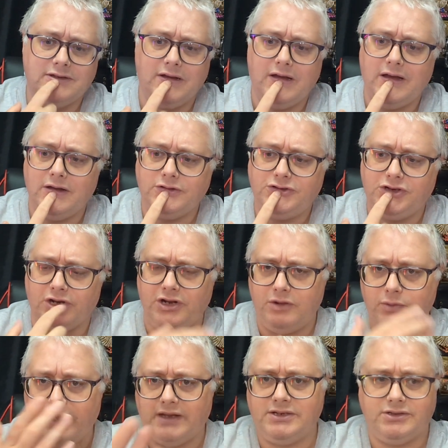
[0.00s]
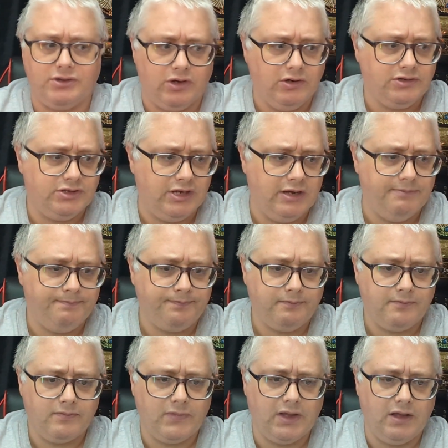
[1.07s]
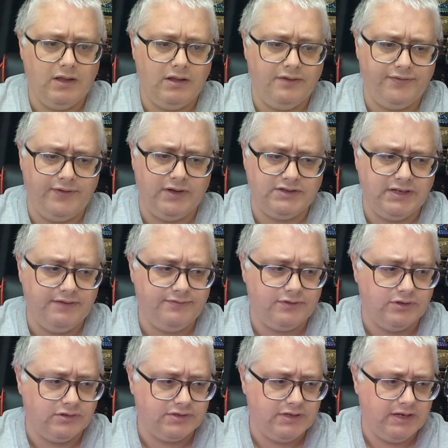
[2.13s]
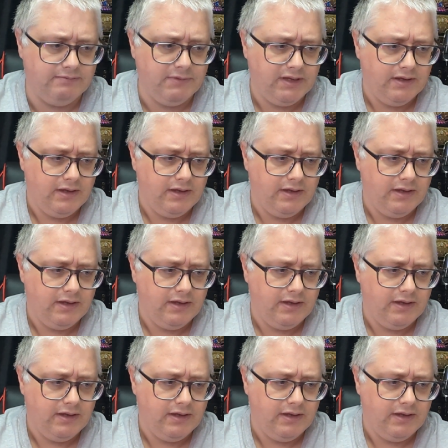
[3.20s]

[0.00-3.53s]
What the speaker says: Jodie Whittaker's Doctor, the 13th Doctor.